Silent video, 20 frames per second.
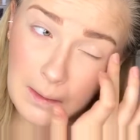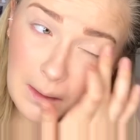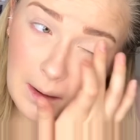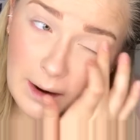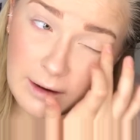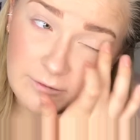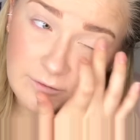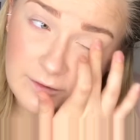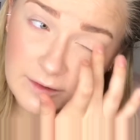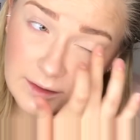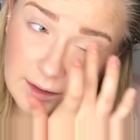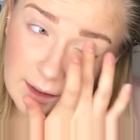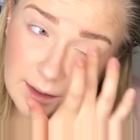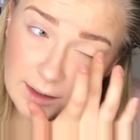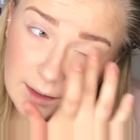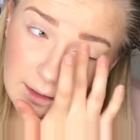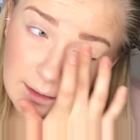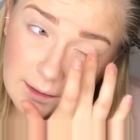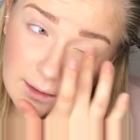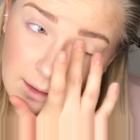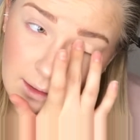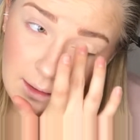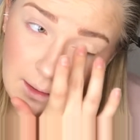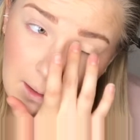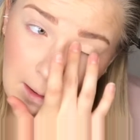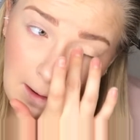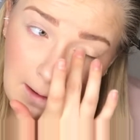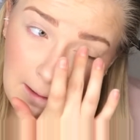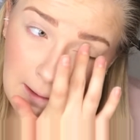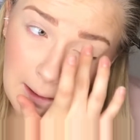I feel like,
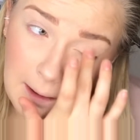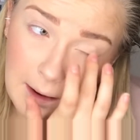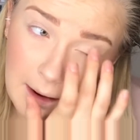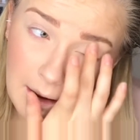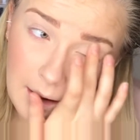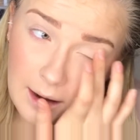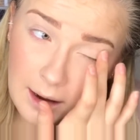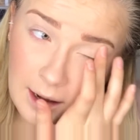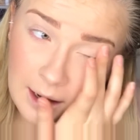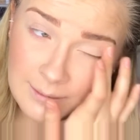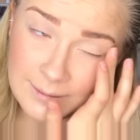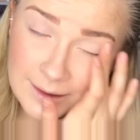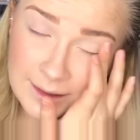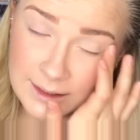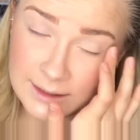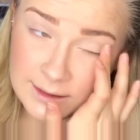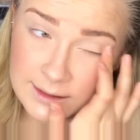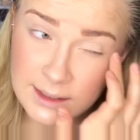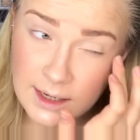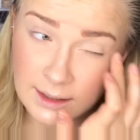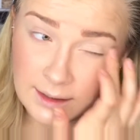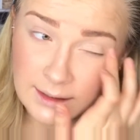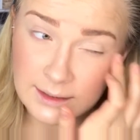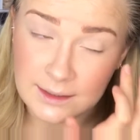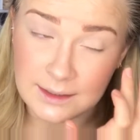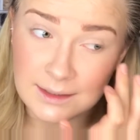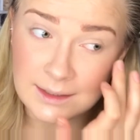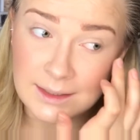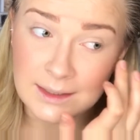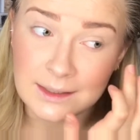it's not going
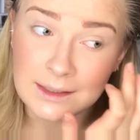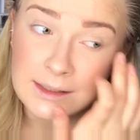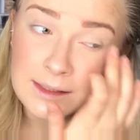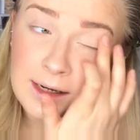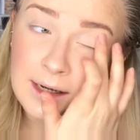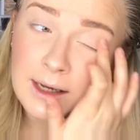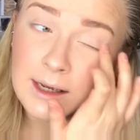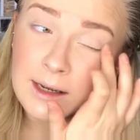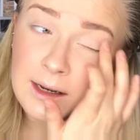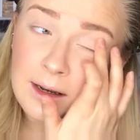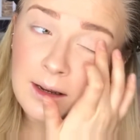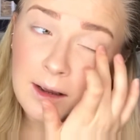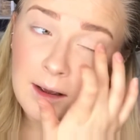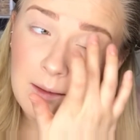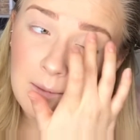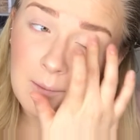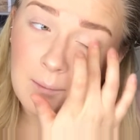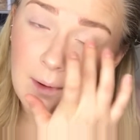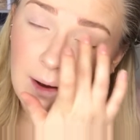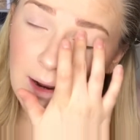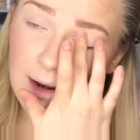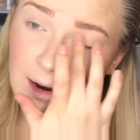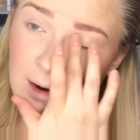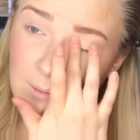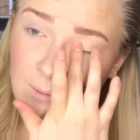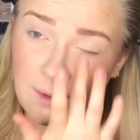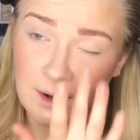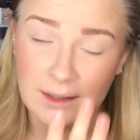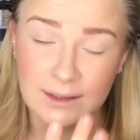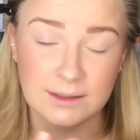to need it, but I
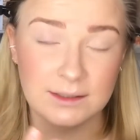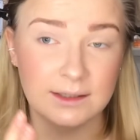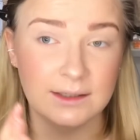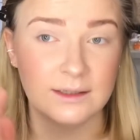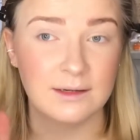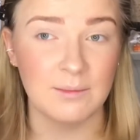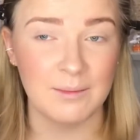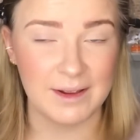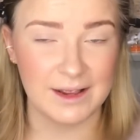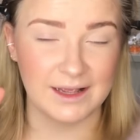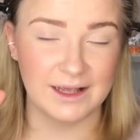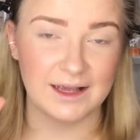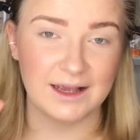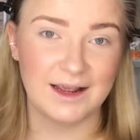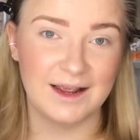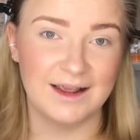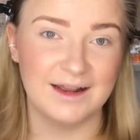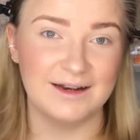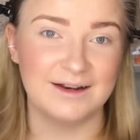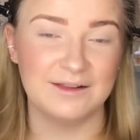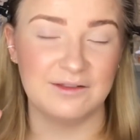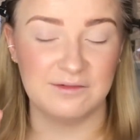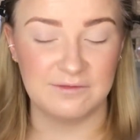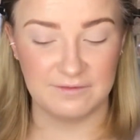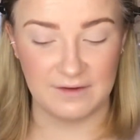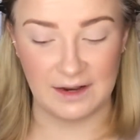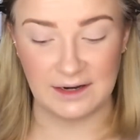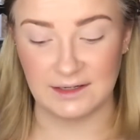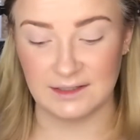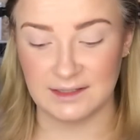want to make it the
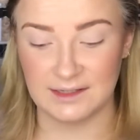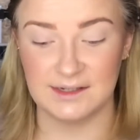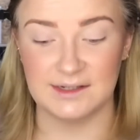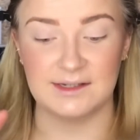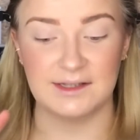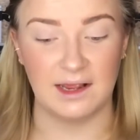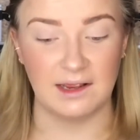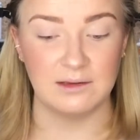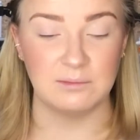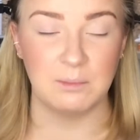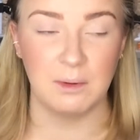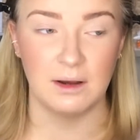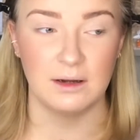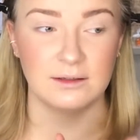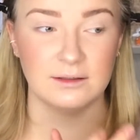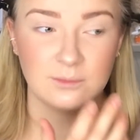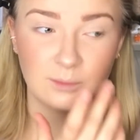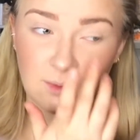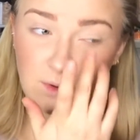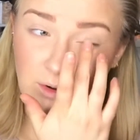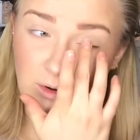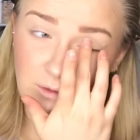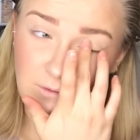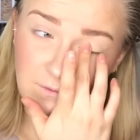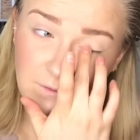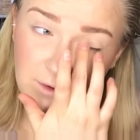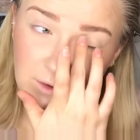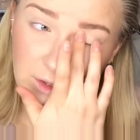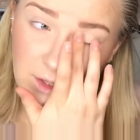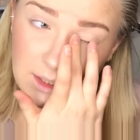fanciest as possible
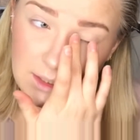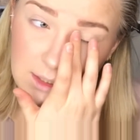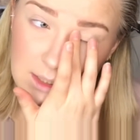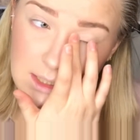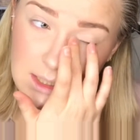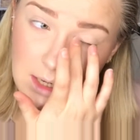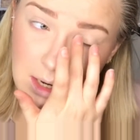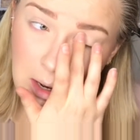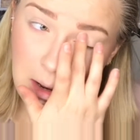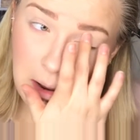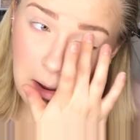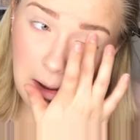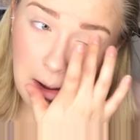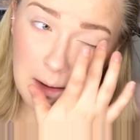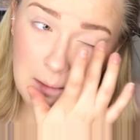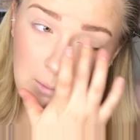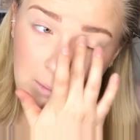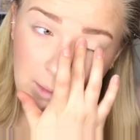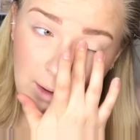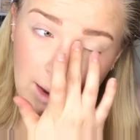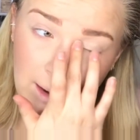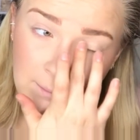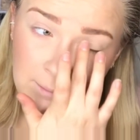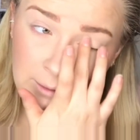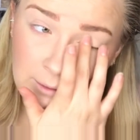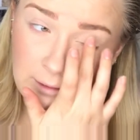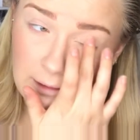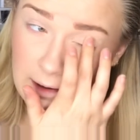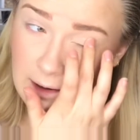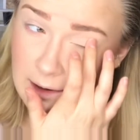for this Pat
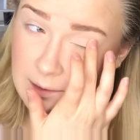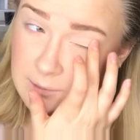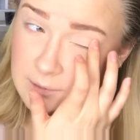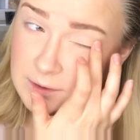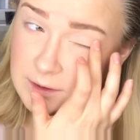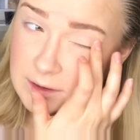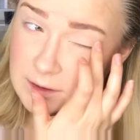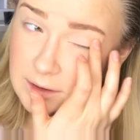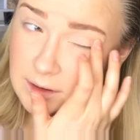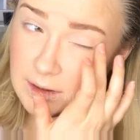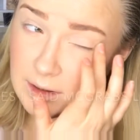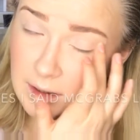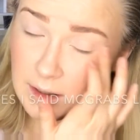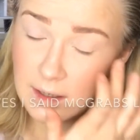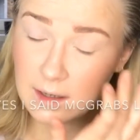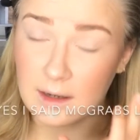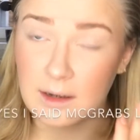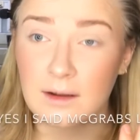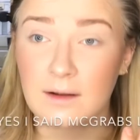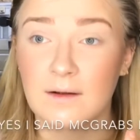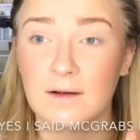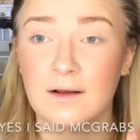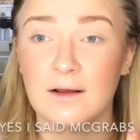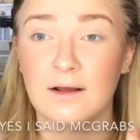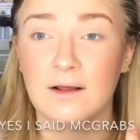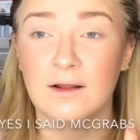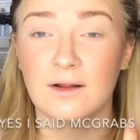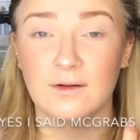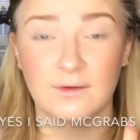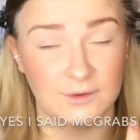McGrath's
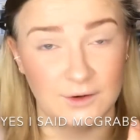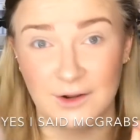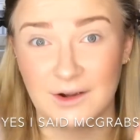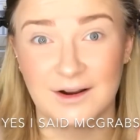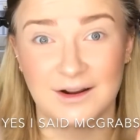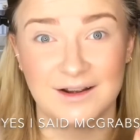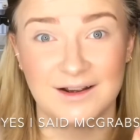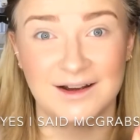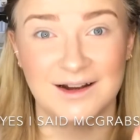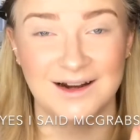look.